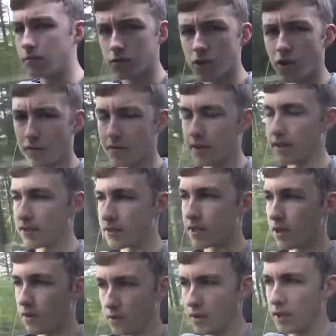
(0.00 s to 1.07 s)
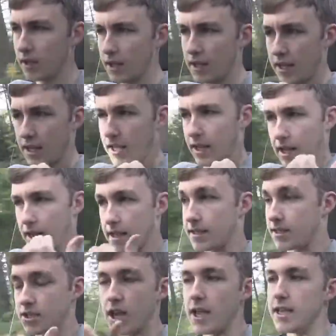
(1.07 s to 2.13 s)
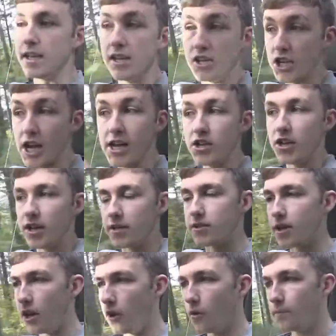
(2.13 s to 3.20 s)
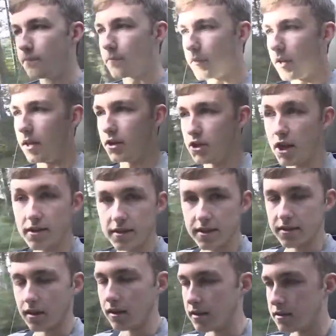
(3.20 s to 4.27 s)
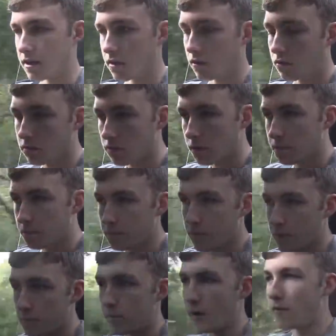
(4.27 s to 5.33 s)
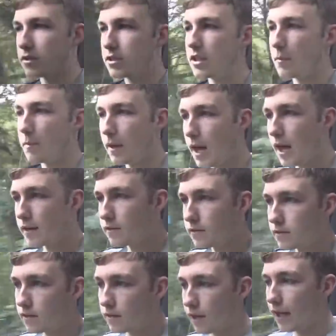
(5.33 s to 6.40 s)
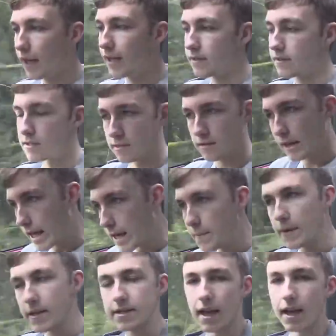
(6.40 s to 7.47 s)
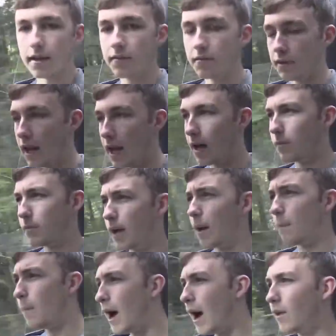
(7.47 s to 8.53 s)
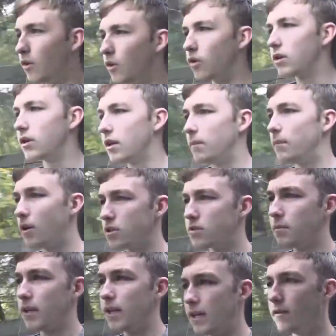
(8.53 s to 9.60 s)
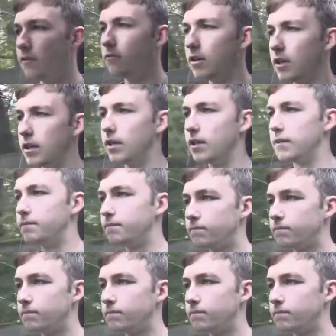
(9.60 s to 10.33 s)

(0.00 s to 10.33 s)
sort of thing. So he says, yeah, you can change it, so change things on it. So obviously the plan is to keep it standard for now, but I might look possibly at